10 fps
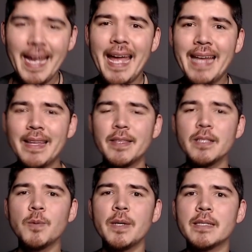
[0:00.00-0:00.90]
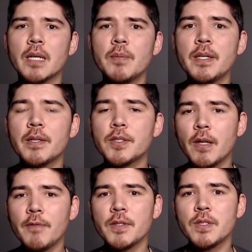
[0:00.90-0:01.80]
and this one is going to be your
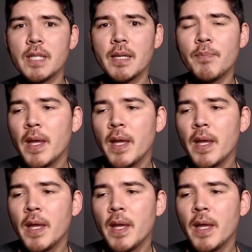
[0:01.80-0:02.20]
self esteem.